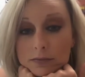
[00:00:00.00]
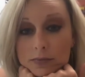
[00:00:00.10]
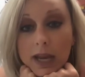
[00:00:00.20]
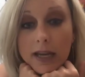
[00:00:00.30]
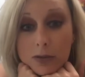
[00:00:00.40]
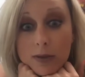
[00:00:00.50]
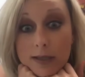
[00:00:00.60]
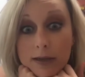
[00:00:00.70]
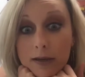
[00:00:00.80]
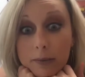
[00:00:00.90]
Guess what
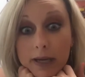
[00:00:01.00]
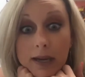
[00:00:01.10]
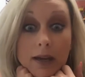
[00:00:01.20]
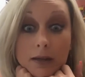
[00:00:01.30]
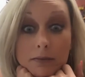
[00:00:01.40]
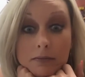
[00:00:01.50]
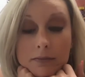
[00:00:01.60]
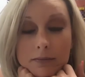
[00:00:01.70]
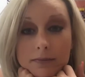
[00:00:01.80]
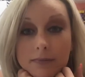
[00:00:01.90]
sound I'm making?
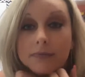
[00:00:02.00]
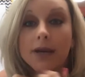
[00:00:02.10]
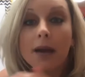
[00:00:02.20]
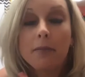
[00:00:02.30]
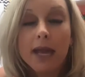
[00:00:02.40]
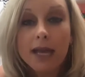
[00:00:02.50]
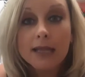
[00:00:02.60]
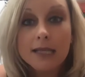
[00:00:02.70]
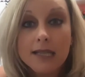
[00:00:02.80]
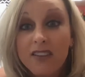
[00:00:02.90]
I'm making
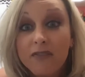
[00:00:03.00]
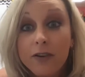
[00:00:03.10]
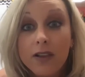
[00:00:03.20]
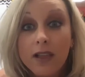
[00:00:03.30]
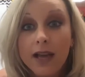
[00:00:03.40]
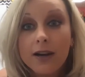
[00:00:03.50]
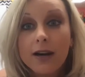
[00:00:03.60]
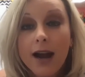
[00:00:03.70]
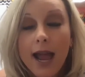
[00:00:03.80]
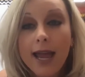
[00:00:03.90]
the sound for
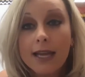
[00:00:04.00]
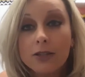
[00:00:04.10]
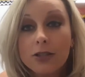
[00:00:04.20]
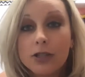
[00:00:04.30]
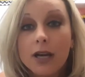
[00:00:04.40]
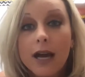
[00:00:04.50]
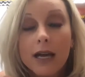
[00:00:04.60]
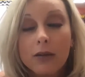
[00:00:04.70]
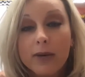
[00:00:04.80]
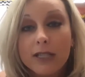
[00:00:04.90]
letter H.
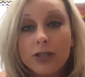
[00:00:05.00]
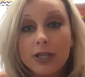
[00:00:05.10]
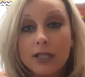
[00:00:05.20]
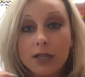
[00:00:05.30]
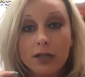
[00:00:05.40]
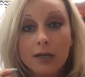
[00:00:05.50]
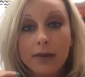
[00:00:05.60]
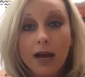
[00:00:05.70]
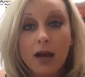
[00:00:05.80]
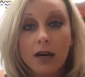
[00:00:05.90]
We just learned
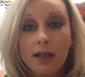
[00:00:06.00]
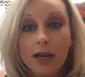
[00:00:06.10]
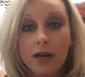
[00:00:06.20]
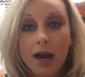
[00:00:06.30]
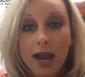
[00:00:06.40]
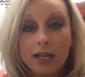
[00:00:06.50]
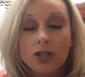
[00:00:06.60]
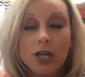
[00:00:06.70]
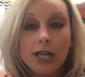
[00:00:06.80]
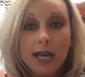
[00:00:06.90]
about our letter
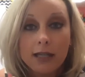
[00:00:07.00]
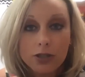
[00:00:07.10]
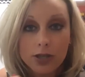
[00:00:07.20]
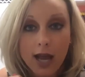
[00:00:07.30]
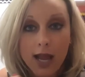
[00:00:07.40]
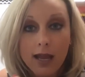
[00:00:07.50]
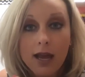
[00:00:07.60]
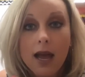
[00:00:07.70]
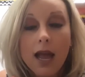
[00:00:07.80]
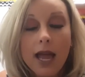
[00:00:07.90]
H yesterday,
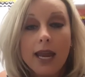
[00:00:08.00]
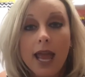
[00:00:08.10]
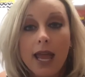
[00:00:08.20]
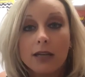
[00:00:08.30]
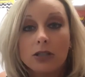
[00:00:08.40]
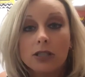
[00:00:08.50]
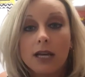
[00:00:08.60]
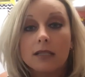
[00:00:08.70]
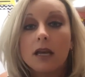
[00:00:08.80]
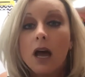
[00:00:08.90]
and H says,